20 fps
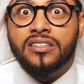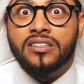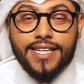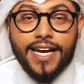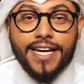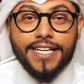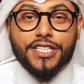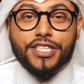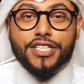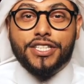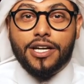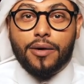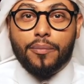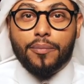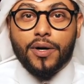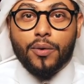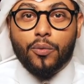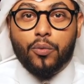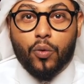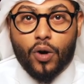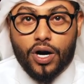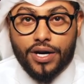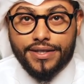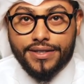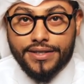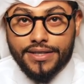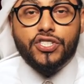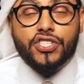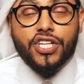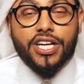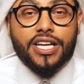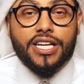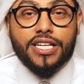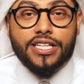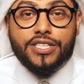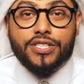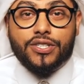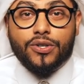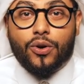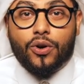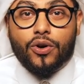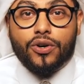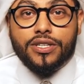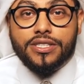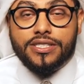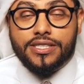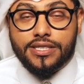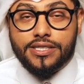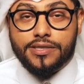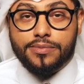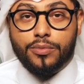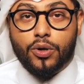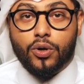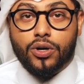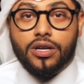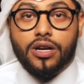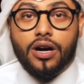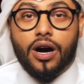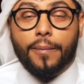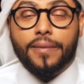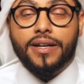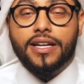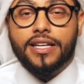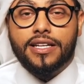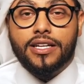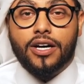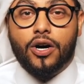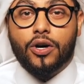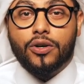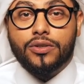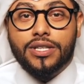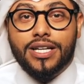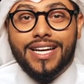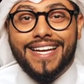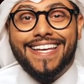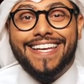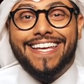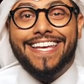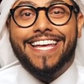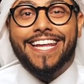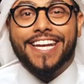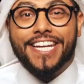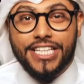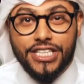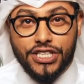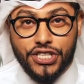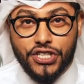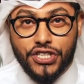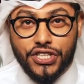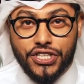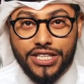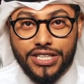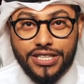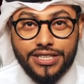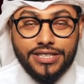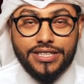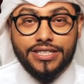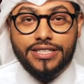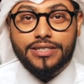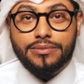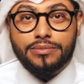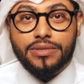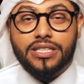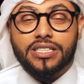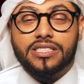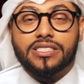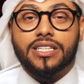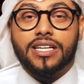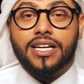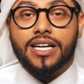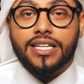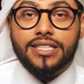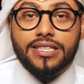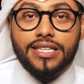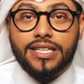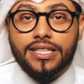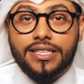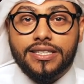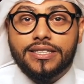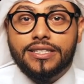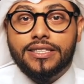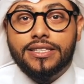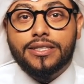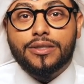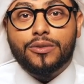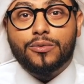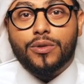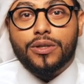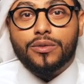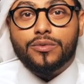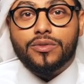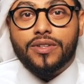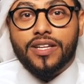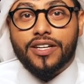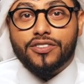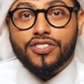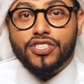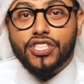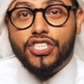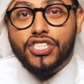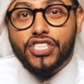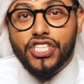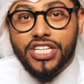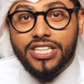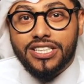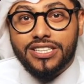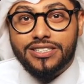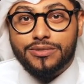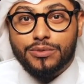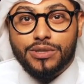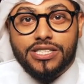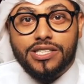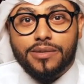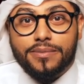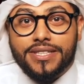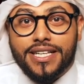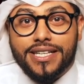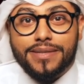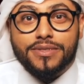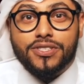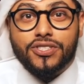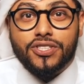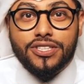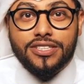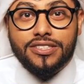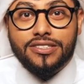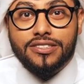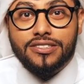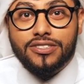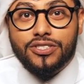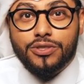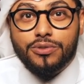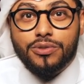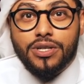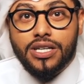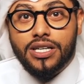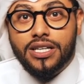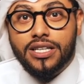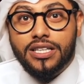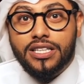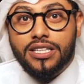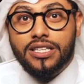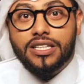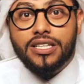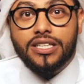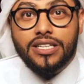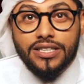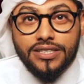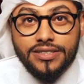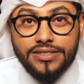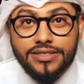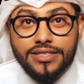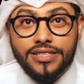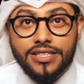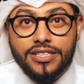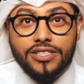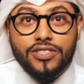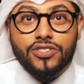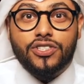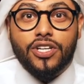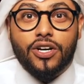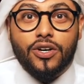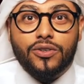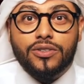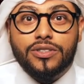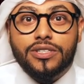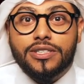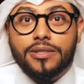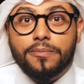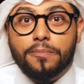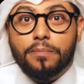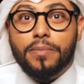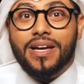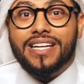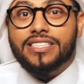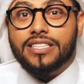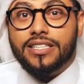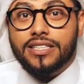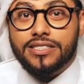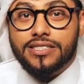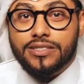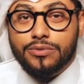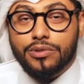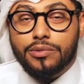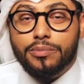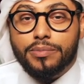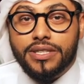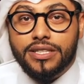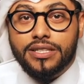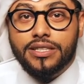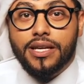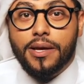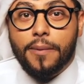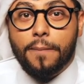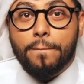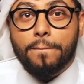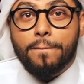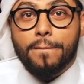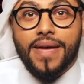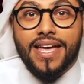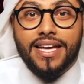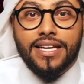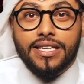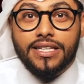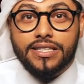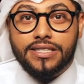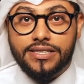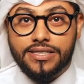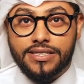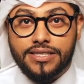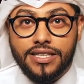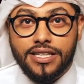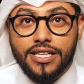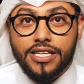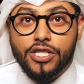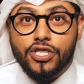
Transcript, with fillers: Dish number one, jireesh, or as it's more commonly known, yirish. Because in Qatar, when there's a j, we sometimes turn it into a y. So majlis will be majlis.